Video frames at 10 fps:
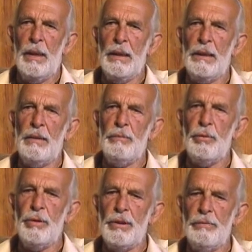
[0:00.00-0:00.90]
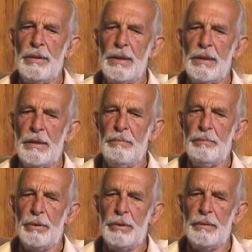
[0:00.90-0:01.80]
I came to this very
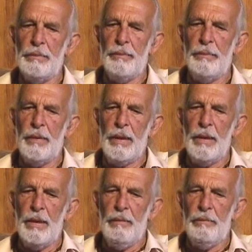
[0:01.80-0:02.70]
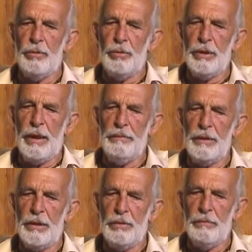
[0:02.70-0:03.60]
simple
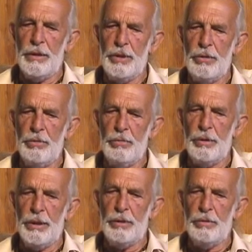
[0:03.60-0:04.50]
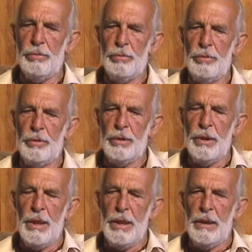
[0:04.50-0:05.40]
photographic innovation where you
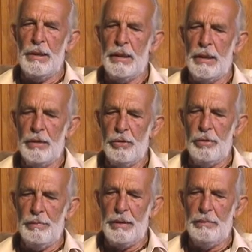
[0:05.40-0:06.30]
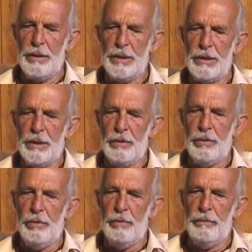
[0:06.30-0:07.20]
take a normal picture
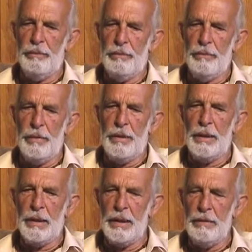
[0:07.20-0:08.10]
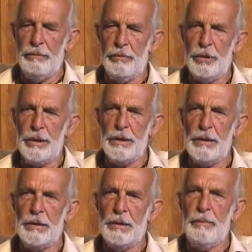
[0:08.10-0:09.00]
of the
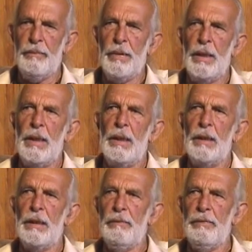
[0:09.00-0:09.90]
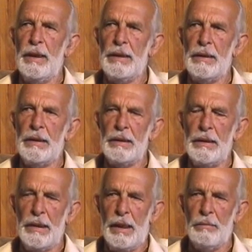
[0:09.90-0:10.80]
rainforest reflected in
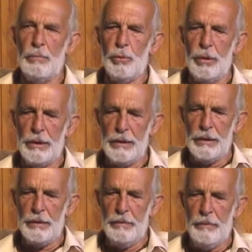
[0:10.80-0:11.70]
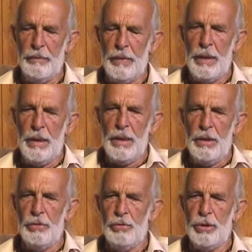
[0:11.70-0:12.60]
calm water,
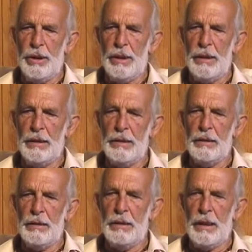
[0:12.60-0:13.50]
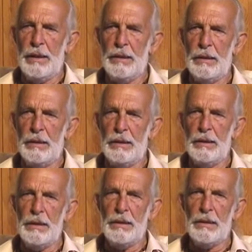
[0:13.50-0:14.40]
you turn it 90
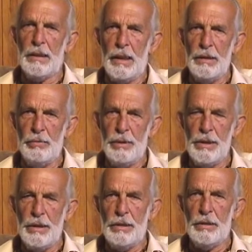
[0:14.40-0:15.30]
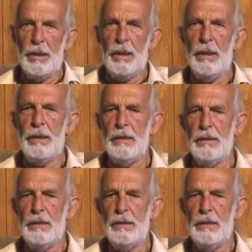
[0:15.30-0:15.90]
degrees sideways, and